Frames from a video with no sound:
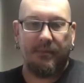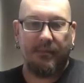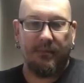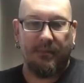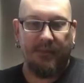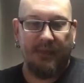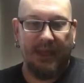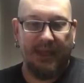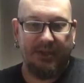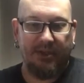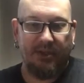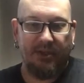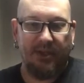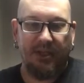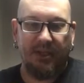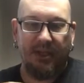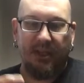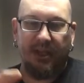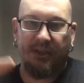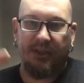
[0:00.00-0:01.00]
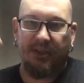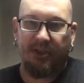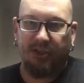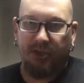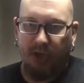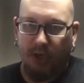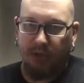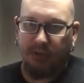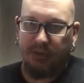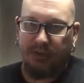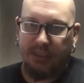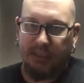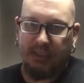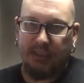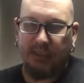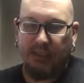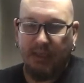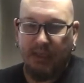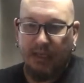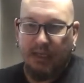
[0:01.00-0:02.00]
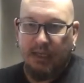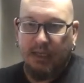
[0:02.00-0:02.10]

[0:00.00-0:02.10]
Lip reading: the chosen